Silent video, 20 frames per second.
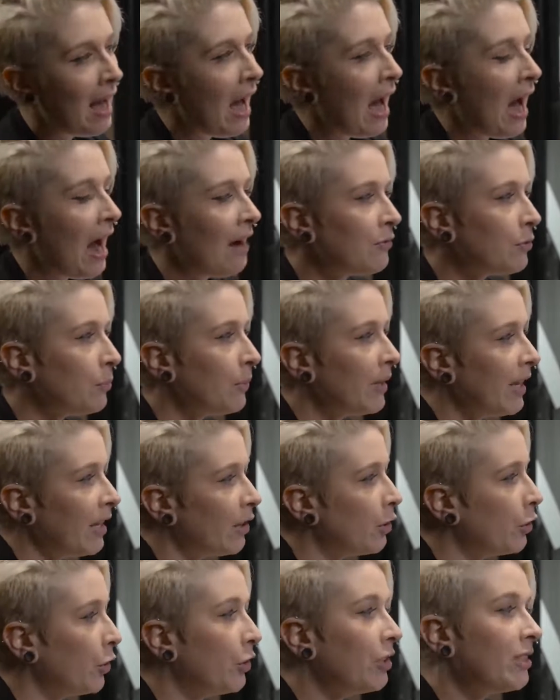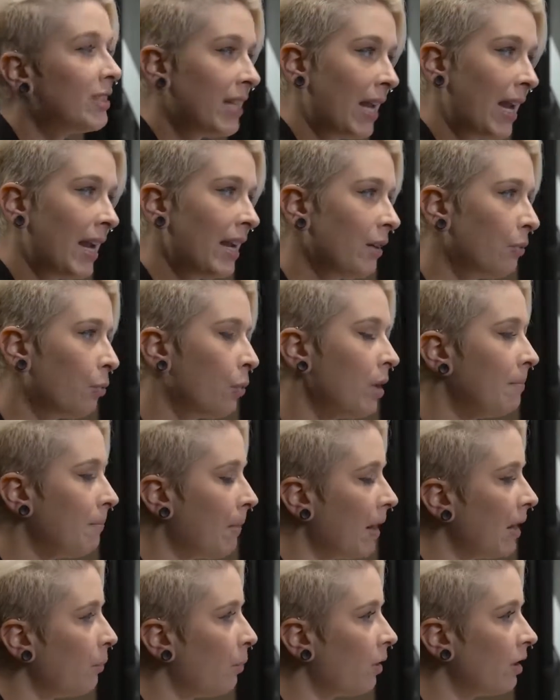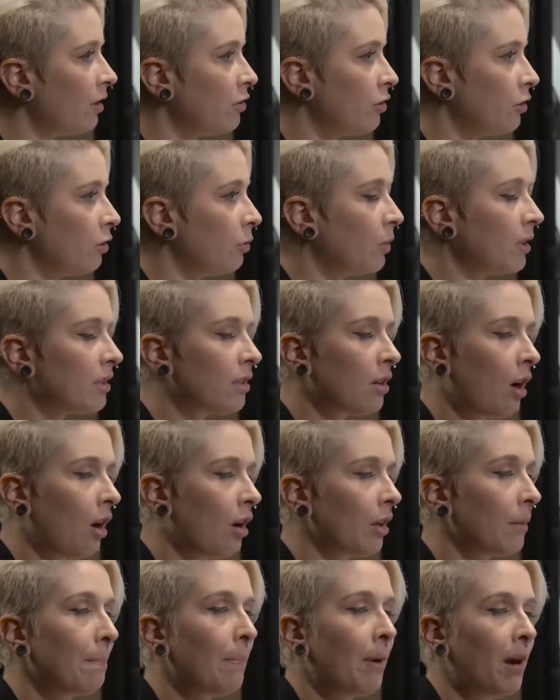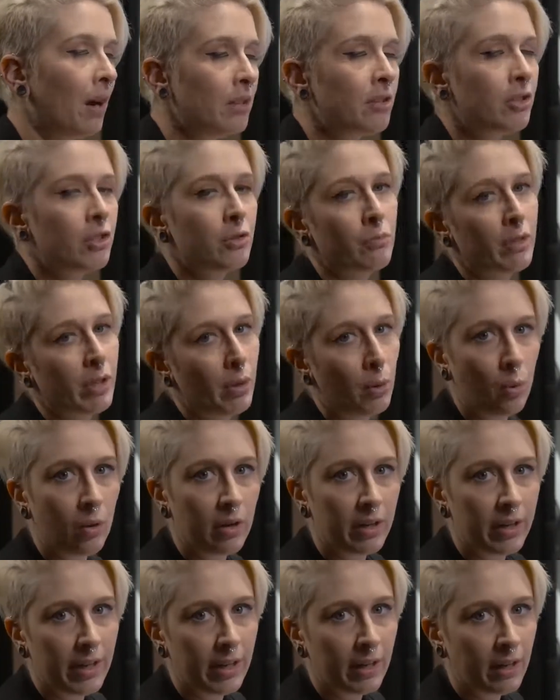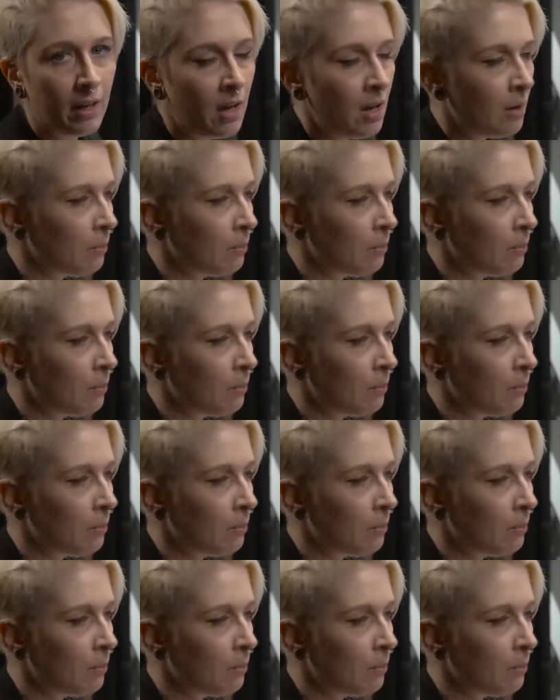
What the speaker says: After we get a good take, we might want to do what's called punch recording,